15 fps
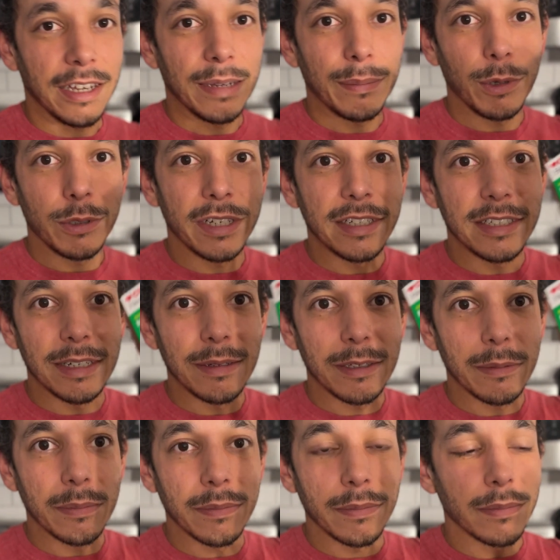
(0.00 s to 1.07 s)

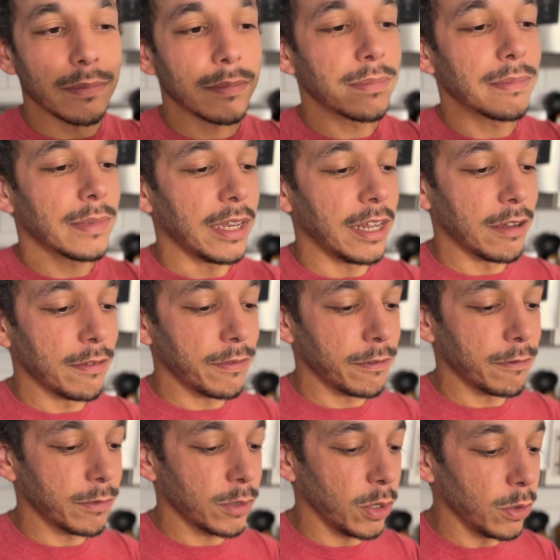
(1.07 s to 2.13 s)
multi-symptom kind of
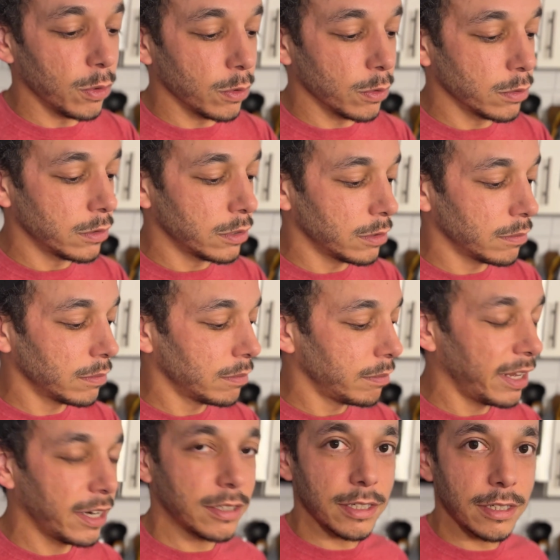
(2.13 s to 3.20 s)
cold
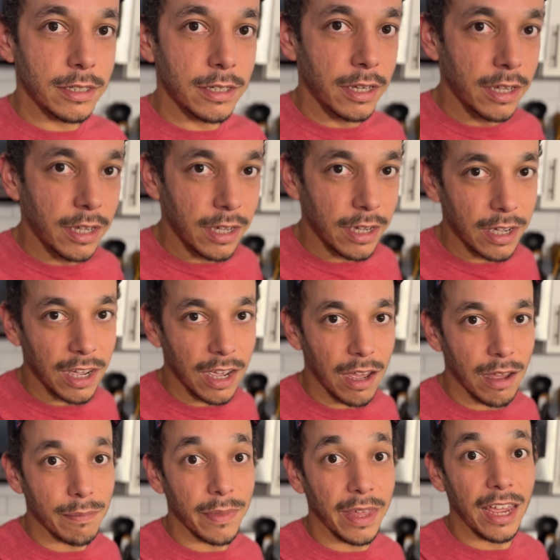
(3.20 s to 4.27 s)
medicine.
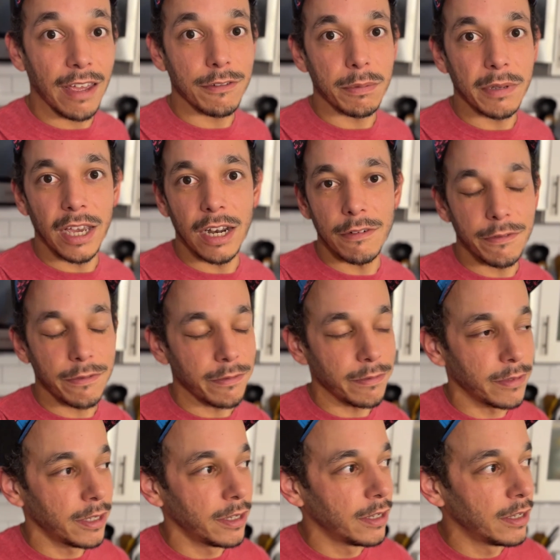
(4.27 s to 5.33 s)
I have some kind of
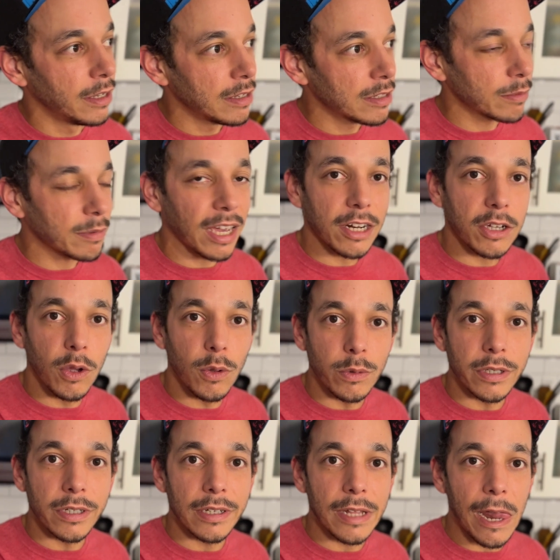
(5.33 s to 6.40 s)

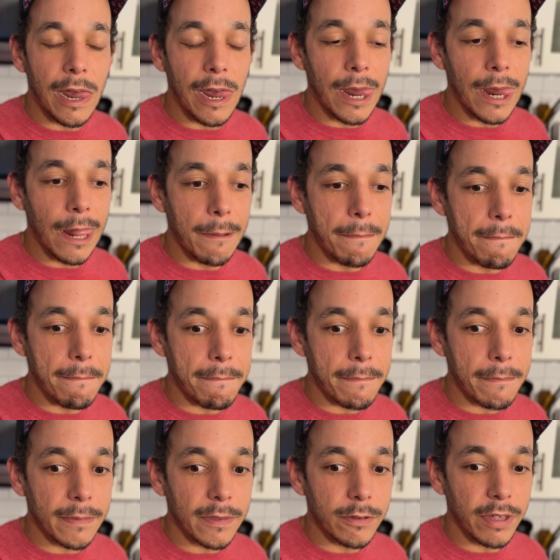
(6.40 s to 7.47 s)
cold. So
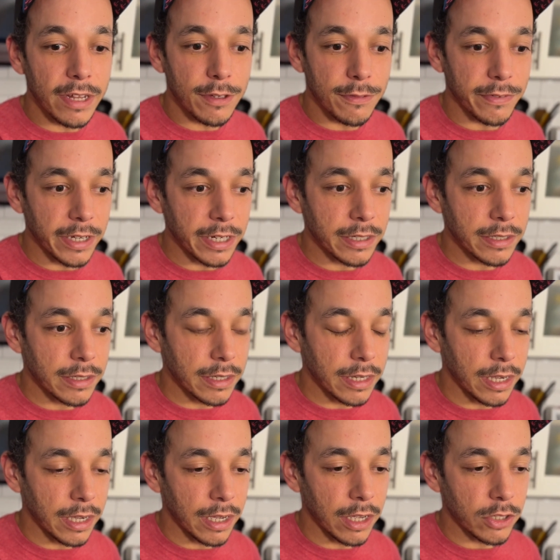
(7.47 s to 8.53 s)
that's fun.
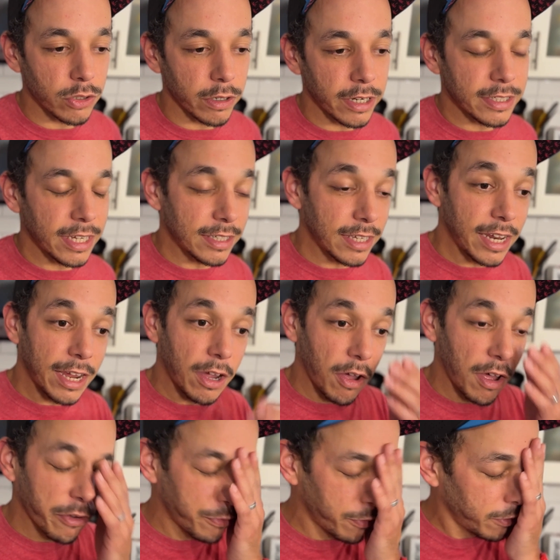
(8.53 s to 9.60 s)
So I'm going to take today
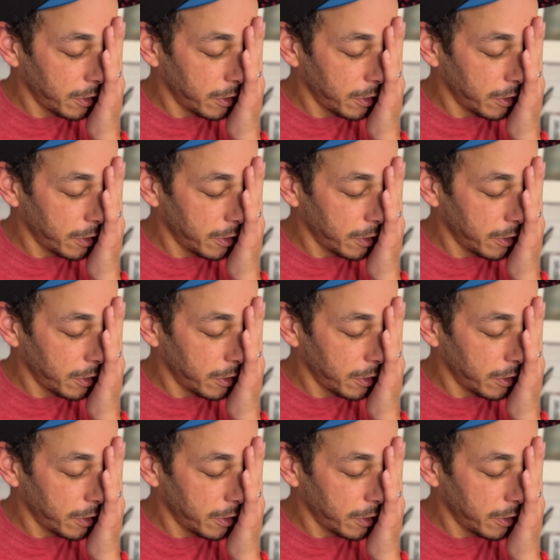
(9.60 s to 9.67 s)
off.